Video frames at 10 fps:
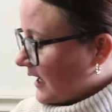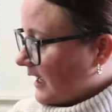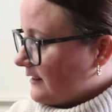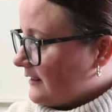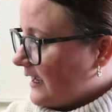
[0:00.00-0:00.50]

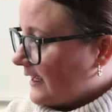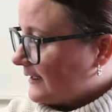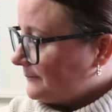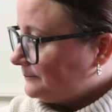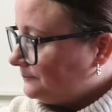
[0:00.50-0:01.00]
And
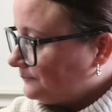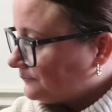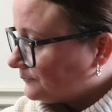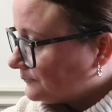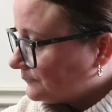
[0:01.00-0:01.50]
then
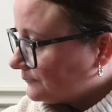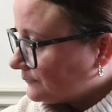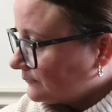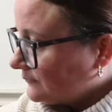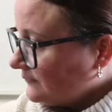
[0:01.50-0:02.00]

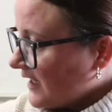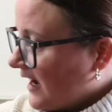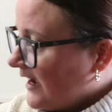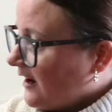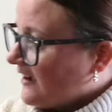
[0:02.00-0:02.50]

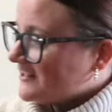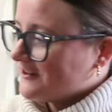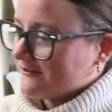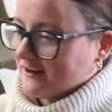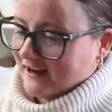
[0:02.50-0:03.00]
I
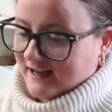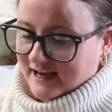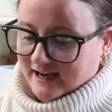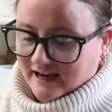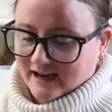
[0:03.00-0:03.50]
also got
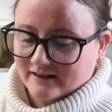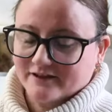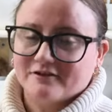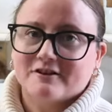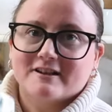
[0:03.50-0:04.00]
a
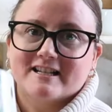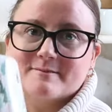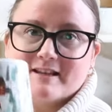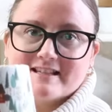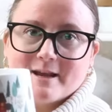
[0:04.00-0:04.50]
little
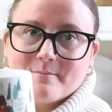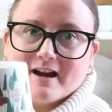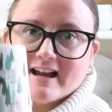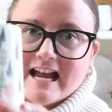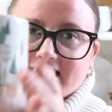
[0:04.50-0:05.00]
Christmas mug. It